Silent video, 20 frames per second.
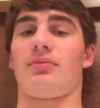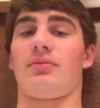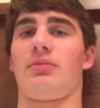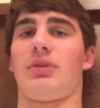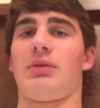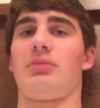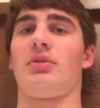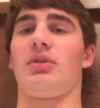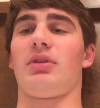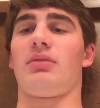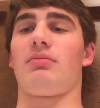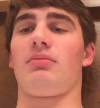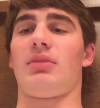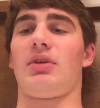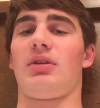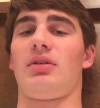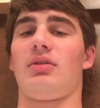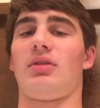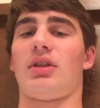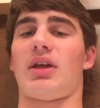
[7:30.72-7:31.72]
People at
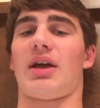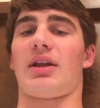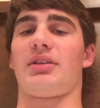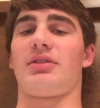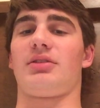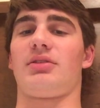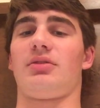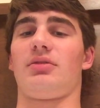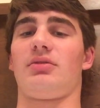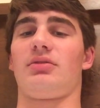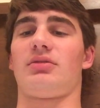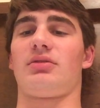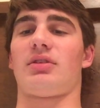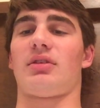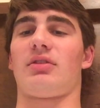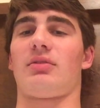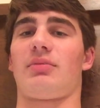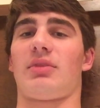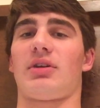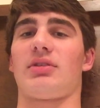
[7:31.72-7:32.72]
mid-latitudes
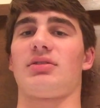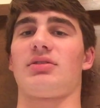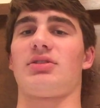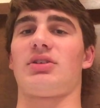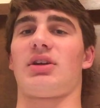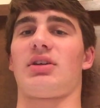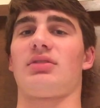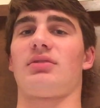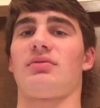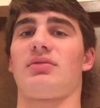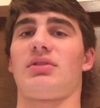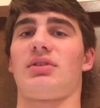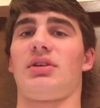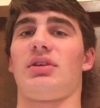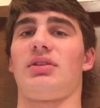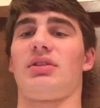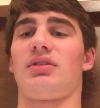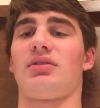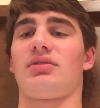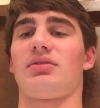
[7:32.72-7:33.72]
have the best chance of
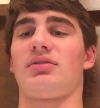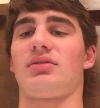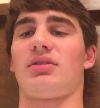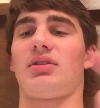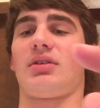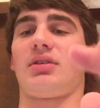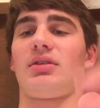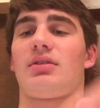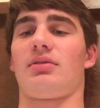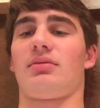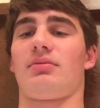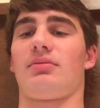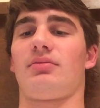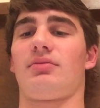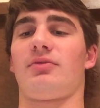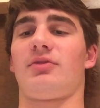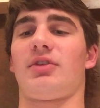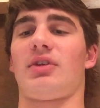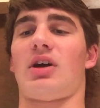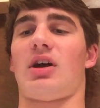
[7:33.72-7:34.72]
seeing this
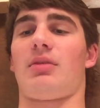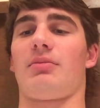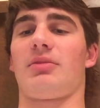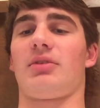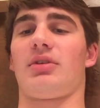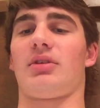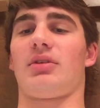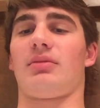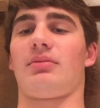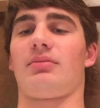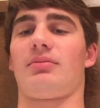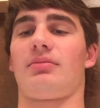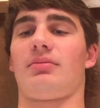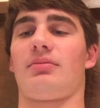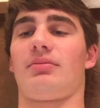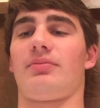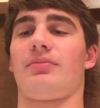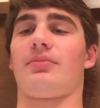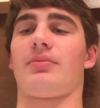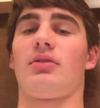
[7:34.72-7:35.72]
phenomenon.
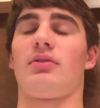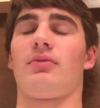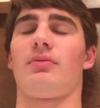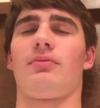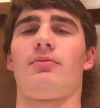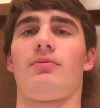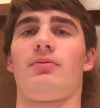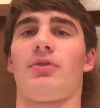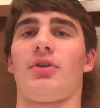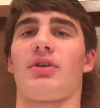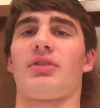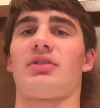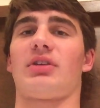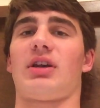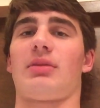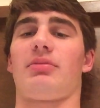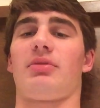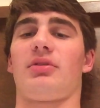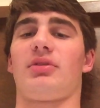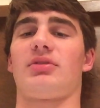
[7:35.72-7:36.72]
For
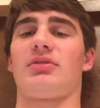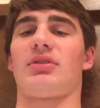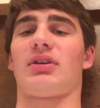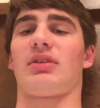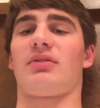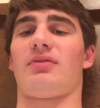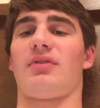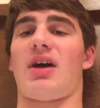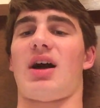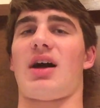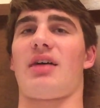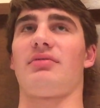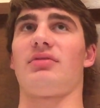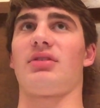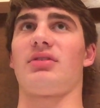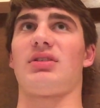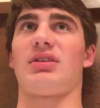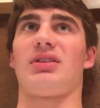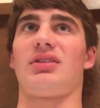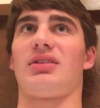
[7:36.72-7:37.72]
example, it's like 5 to
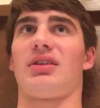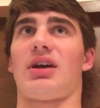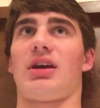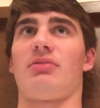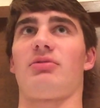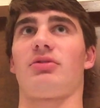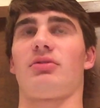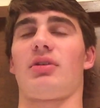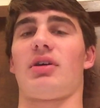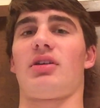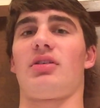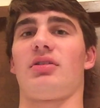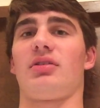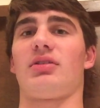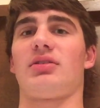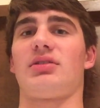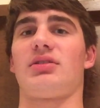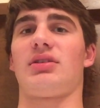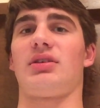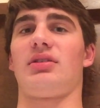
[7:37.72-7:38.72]
10 times greater
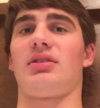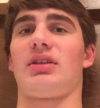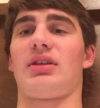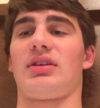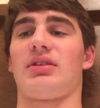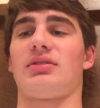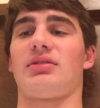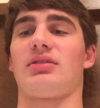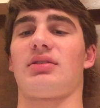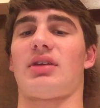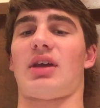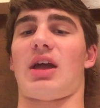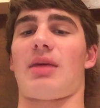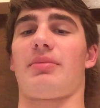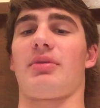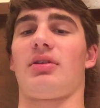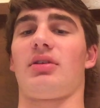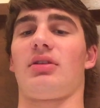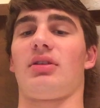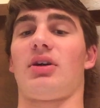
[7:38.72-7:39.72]
to see this
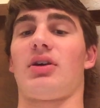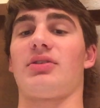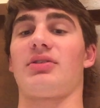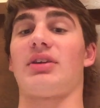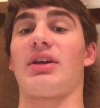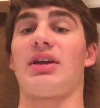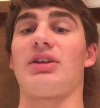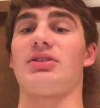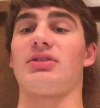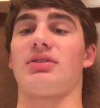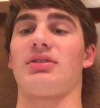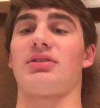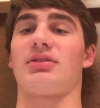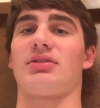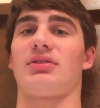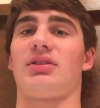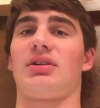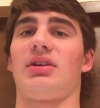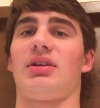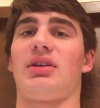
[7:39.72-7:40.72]
happen in Los
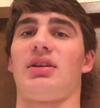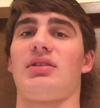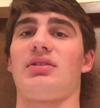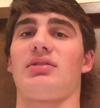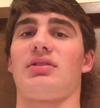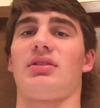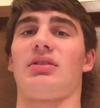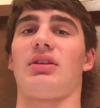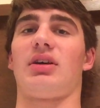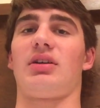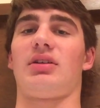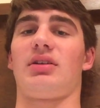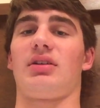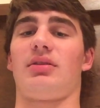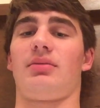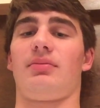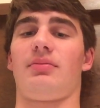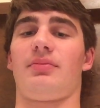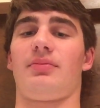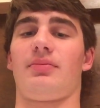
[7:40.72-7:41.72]
Angeles than it is in
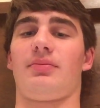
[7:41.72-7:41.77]
London.